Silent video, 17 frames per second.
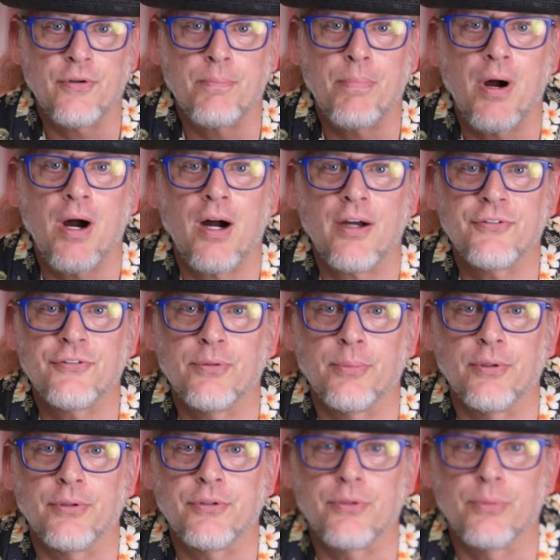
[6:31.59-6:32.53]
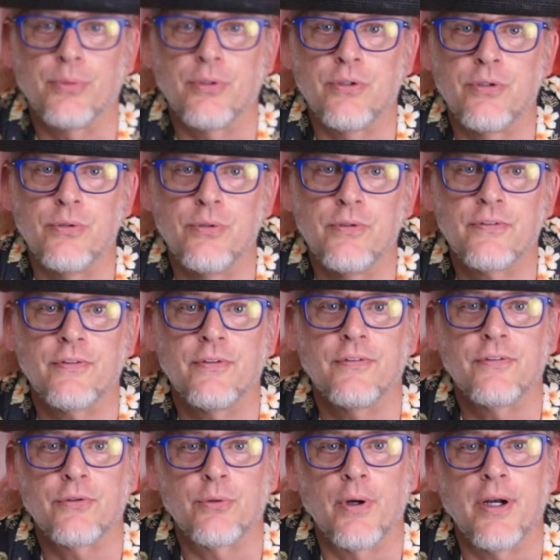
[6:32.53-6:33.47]
impossible to reduce the
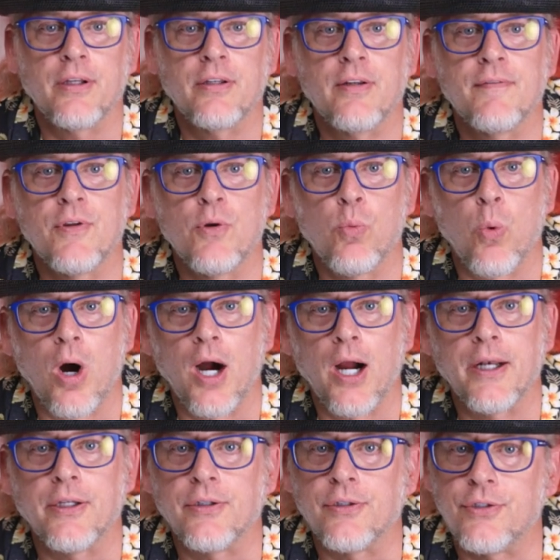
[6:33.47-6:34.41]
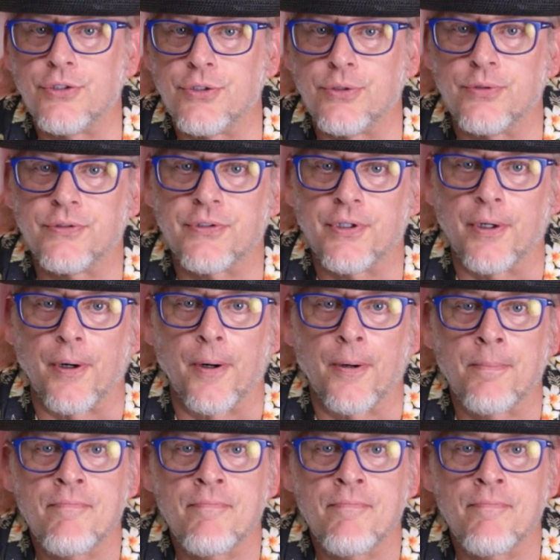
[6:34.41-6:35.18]
strength of the wine and the juice here,